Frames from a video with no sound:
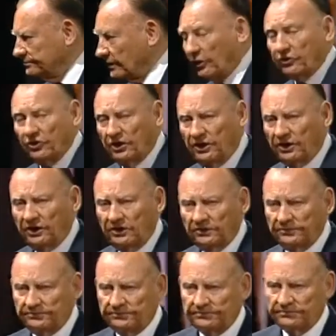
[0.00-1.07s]
Are you here?
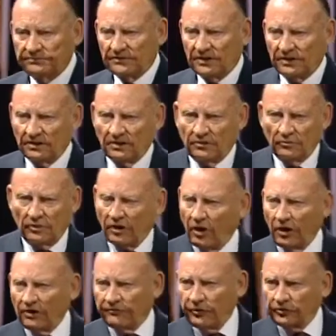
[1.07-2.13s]
Well,
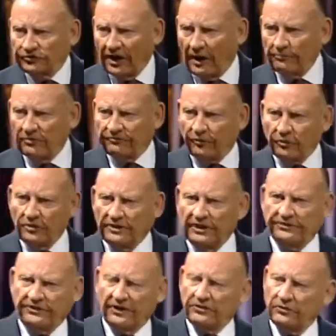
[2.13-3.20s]
all of you stop before you
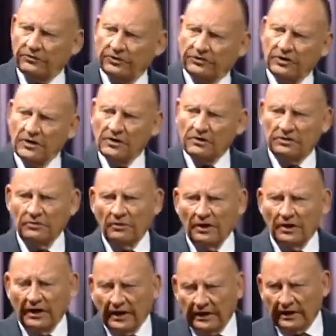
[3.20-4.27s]
get there. You just
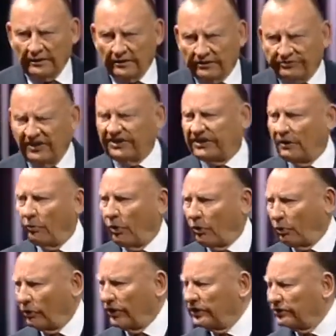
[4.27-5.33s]
think it won't
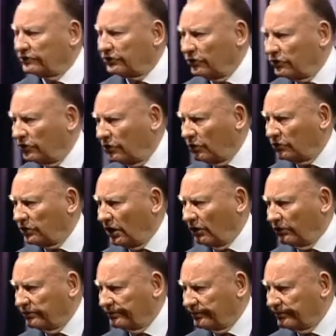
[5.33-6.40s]
work, and so you don't
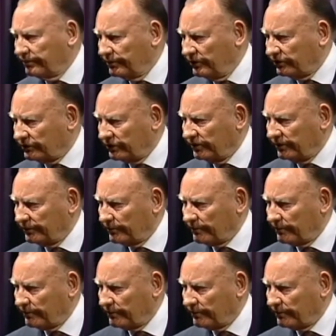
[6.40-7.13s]
go, you see.